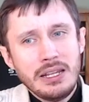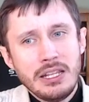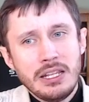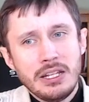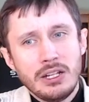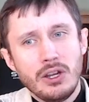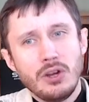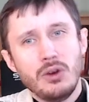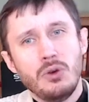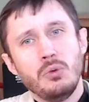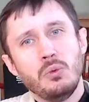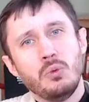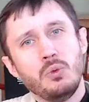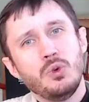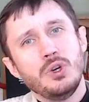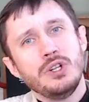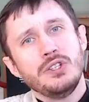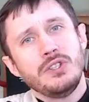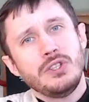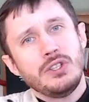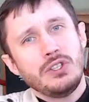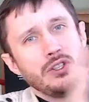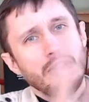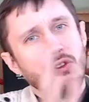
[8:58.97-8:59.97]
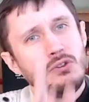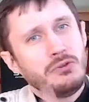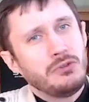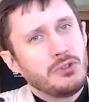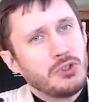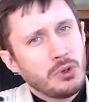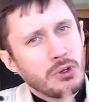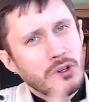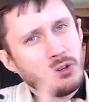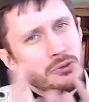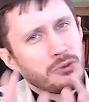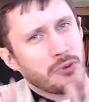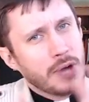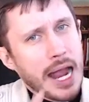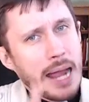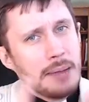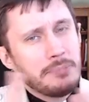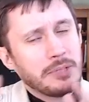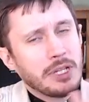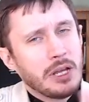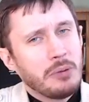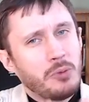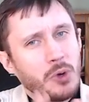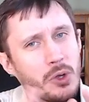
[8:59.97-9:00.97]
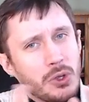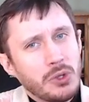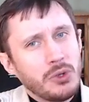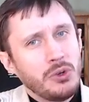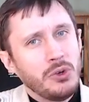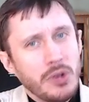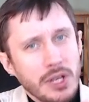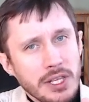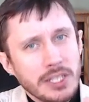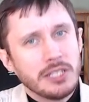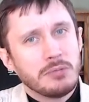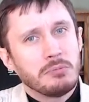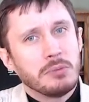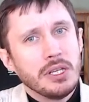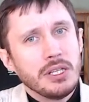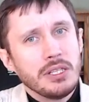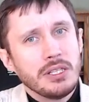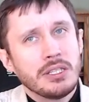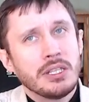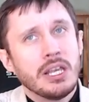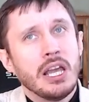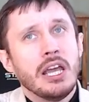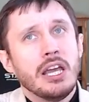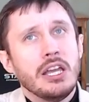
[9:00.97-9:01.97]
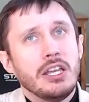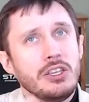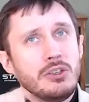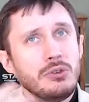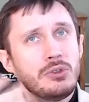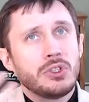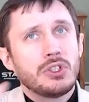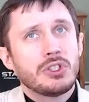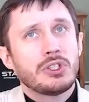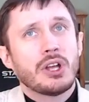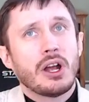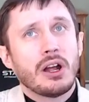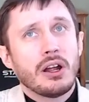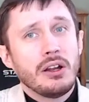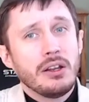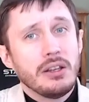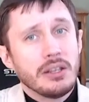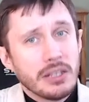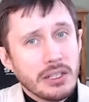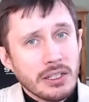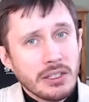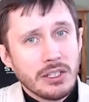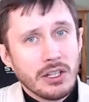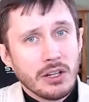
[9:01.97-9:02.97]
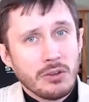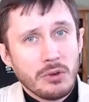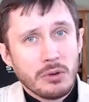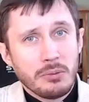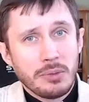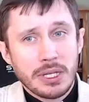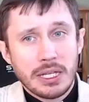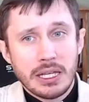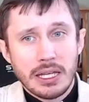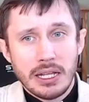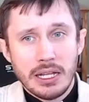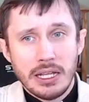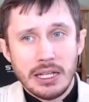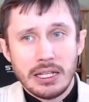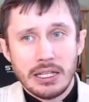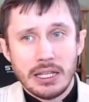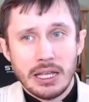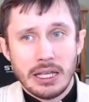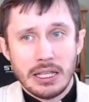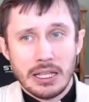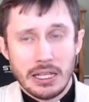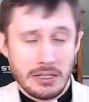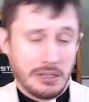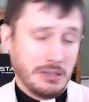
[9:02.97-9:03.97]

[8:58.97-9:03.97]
once you've sort of wrapped up with Christmas, you start, this year we're beginning at